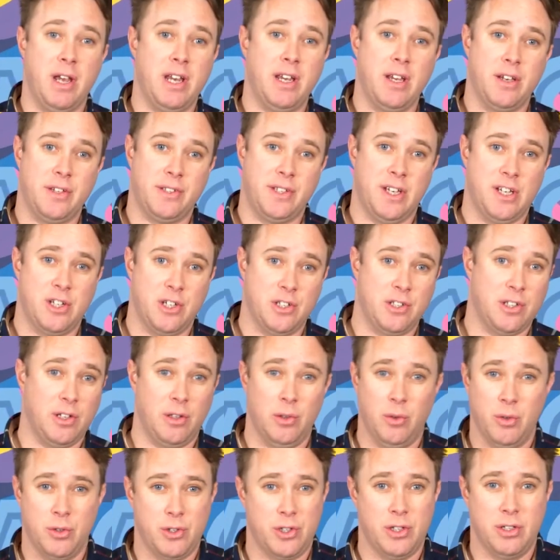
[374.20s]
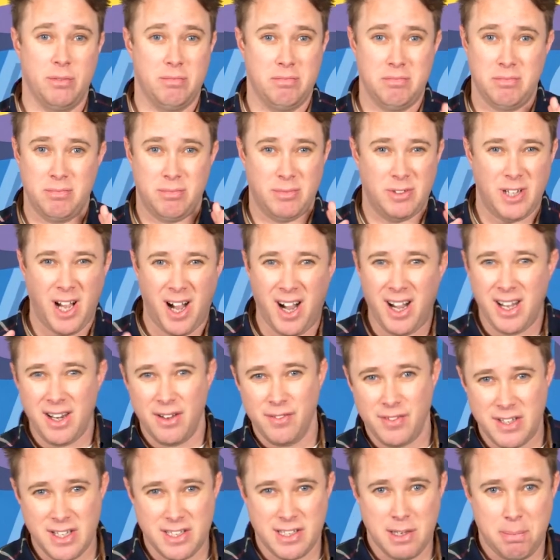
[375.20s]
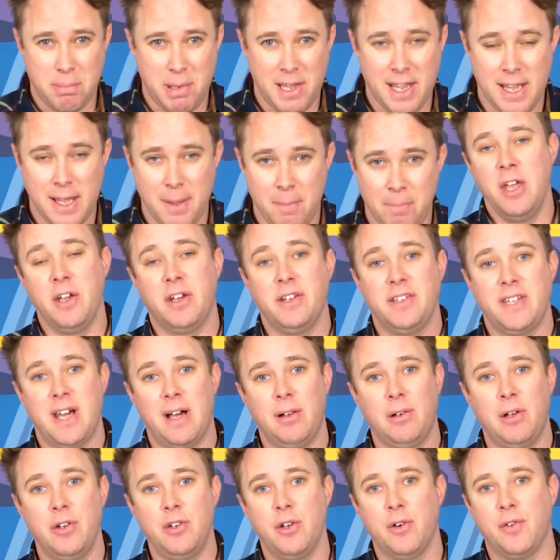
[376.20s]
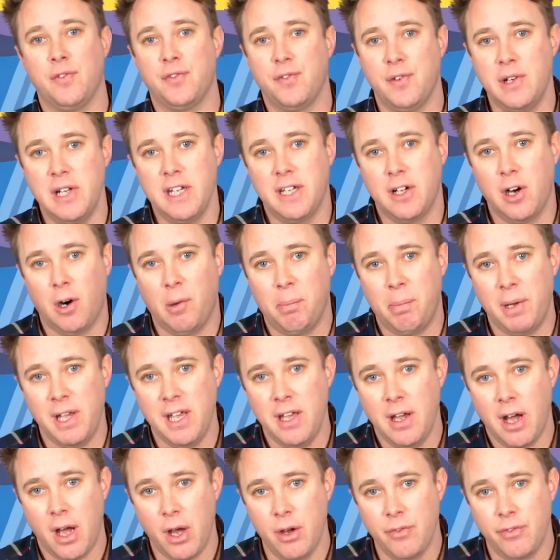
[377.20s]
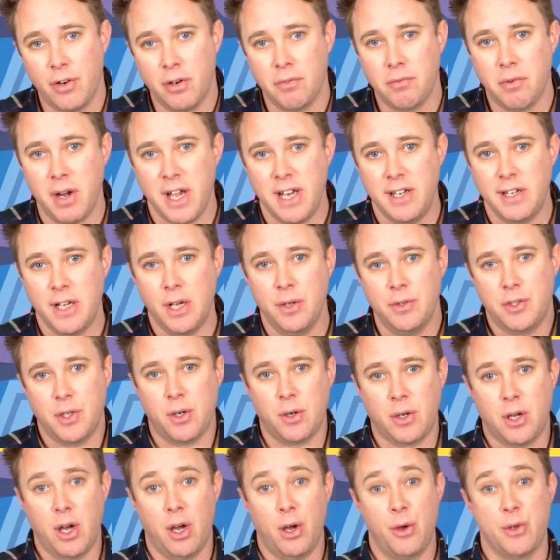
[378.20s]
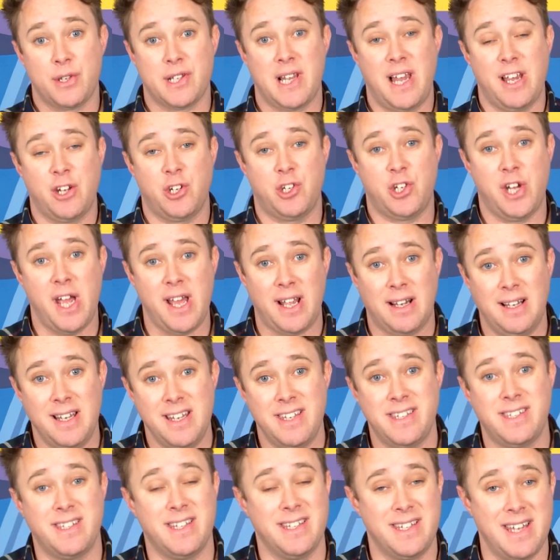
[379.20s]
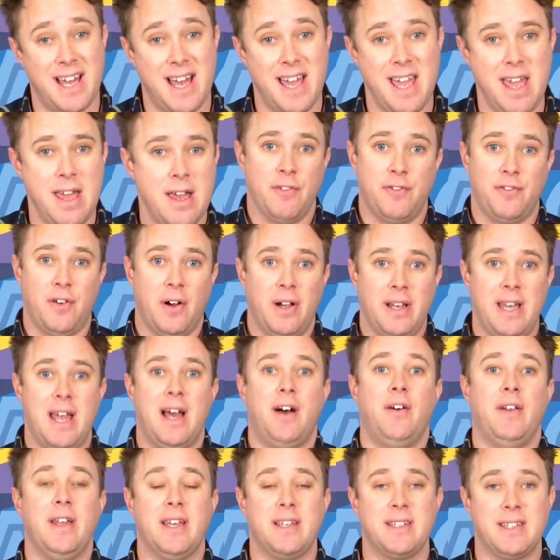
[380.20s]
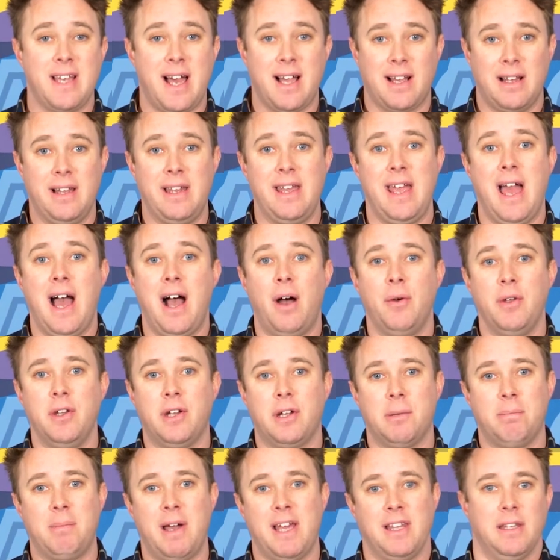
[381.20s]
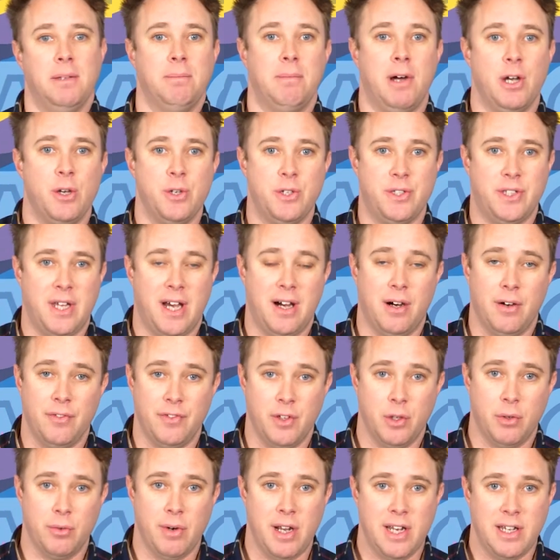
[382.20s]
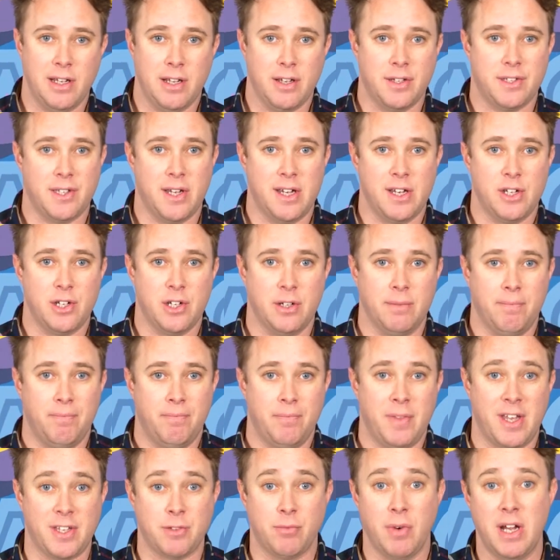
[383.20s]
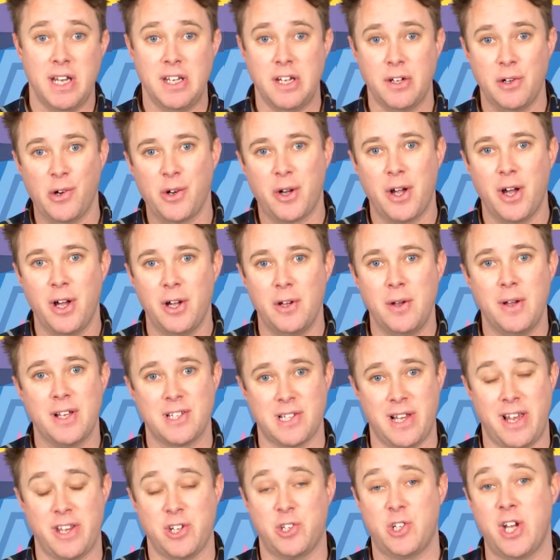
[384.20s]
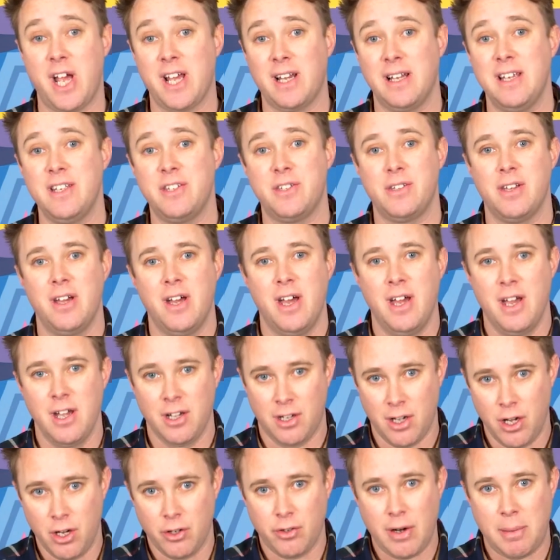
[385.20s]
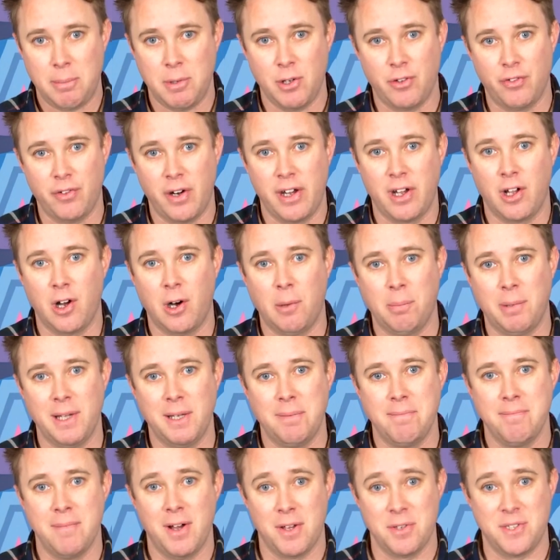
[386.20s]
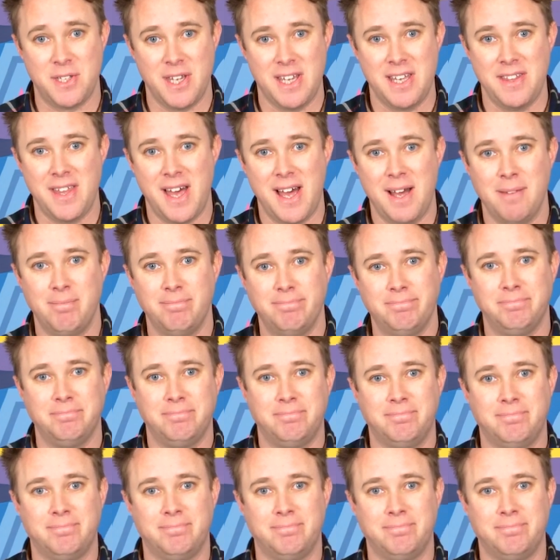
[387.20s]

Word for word: radio stations that launch and kind of disappear. You can download your free copy over at radio.co slash checklist today. Find out exactly how you can make the most out of your radio station. That's radio.co slash checklist. Go and grab your free copy. I'll see you there.